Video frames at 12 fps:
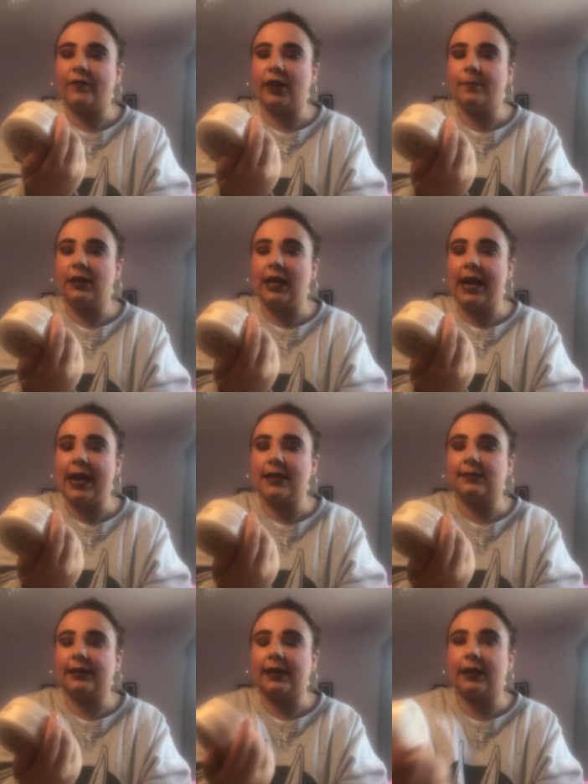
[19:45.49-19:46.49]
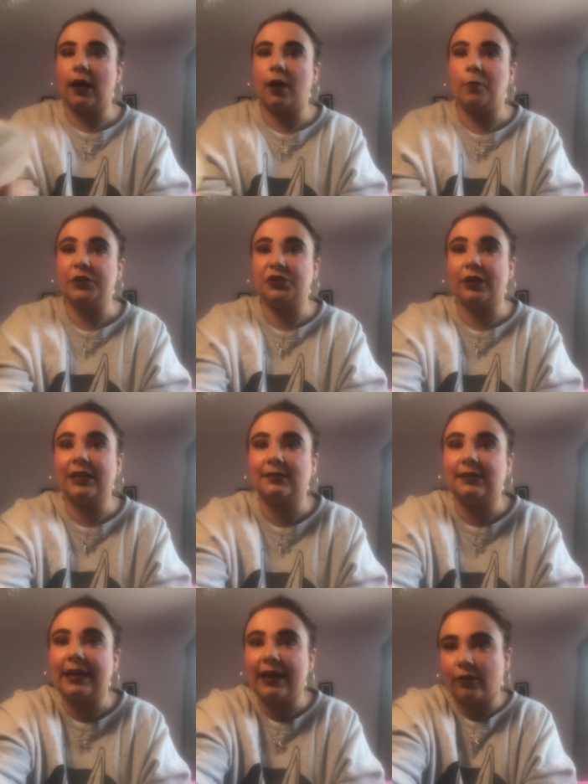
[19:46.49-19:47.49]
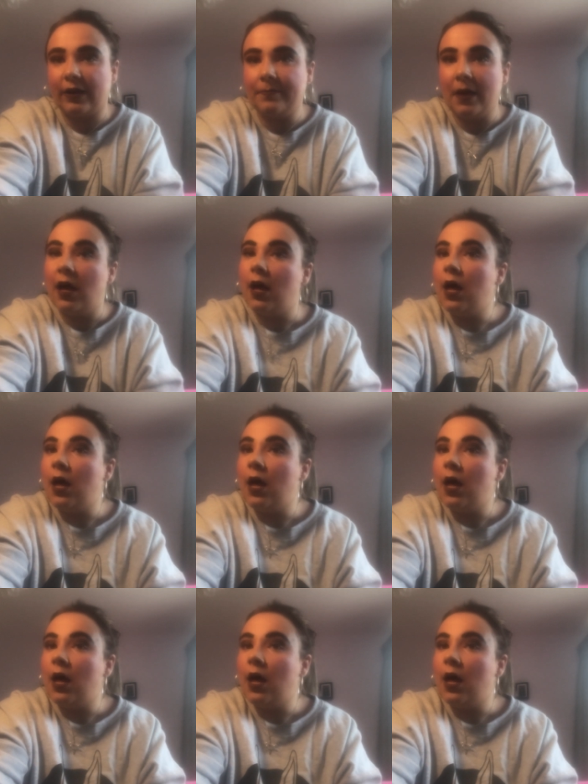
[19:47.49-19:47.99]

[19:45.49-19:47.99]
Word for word: Vitamin E Skincare Moisturising Day Cream